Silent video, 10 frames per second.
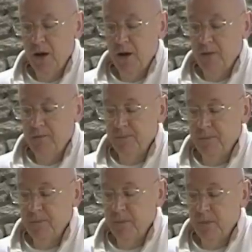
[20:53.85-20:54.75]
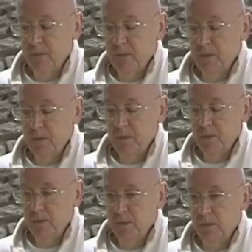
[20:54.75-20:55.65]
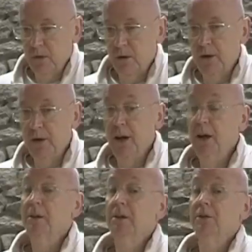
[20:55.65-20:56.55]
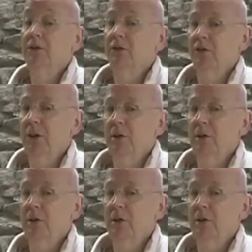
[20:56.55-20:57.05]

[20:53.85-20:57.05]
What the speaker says: And again, there is this